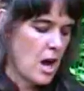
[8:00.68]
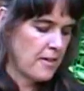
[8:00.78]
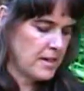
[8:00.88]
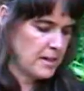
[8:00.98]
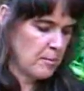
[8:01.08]

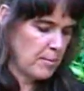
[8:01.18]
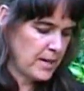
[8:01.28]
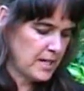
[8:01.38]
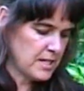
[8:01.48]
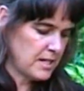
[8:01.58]
I think the
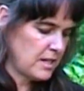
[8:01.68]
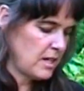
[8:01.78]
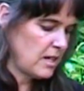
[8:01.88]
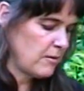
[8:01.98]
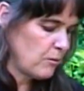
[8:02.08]
biggest
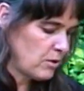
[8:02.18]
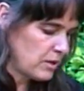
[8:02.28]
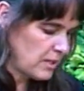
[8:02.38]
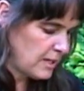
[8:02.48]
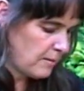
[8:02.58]
thing
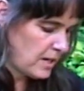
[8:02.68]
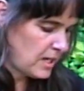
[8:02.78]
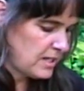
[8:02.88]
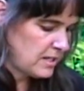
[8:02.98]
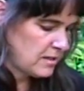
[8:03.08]
with Liam that
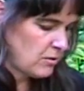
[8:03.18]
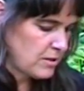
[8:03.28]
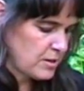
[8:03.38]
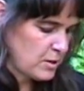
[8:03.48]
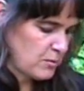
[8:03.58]
I did
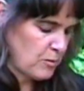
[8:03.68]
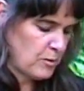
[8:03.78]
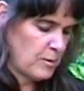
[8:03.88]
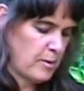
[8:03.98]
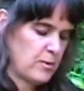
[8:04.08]
notice
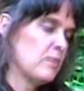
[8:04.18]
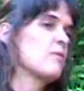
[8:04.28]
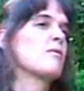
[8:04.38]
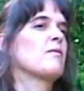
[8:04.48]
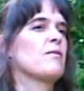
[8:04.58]
was about
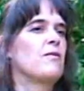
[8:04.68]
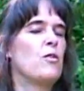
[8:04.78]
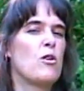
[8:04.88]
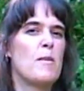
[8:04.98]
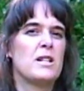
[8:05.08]

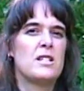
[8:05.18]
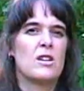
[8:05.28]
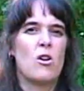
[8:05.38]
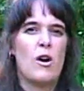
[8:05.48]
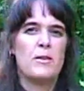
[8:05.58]
4
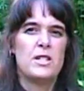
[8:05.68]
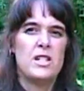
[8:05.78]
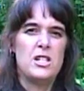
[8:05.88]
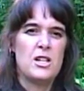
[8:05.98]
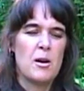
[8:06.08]
months ago. I was
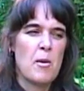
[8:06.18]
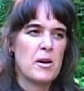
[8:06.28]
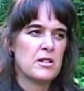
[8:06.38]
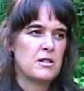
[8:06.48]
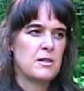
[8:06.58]
teaching
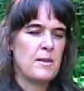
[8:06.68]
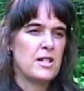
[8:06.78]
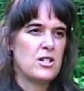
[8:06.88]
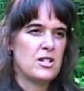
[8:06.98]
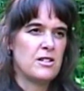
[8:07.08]
about
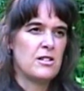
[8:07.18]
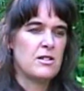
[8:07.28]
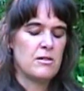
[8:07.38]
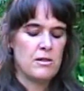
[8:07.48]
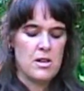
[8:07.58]

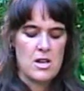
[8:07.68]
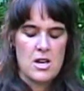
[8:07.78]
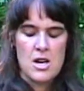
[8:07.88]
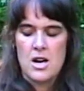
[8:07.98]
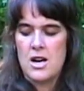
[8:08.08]
dimensions,
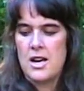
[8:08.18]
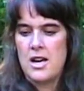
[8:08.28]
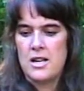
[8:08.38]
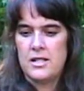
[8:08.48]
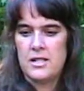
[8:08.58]

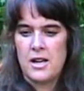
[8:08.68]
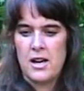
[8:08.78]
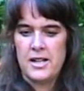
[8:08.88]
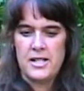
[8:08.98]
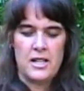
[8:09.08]
and
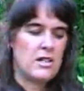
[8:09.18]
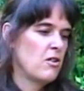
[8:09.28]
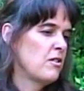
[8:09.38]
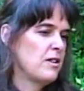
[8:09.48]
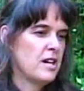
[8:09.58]
I said,
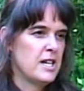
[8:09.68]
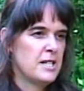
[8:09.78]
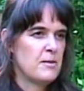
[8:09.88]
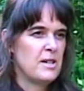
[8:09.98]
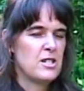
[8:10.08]
go to your
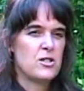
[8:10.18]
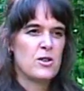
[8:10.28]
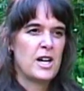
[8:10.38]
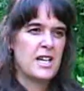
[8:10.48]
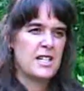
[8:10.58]
highest dimension,
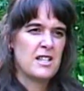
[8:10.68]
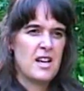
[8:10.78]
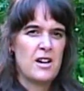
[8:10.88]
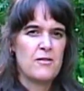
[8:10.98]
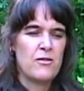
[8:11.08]
try to get to
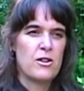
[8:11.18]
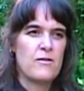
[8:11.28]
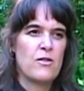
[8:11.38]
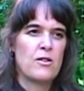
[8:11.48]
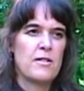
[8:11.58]
the
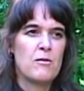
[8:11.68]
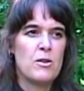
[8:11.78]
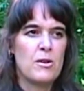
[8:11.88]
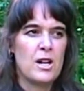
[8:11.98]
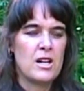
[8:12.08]
144th. And
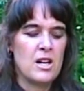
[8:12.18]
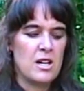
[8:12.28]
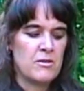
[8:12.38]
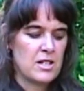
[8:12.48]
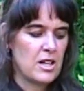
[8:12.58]
we were at
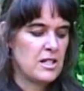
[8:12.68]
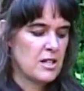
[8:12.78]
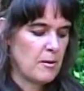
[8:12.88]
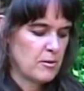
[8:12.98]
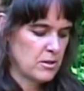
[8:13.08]
night. It was
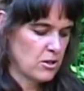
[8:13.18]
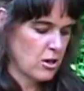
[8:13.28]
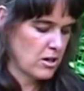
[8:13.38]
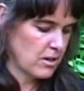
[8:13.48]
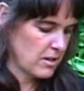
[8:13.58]
nighttime. It was
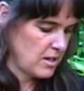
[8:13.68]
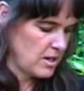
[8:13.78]
dark.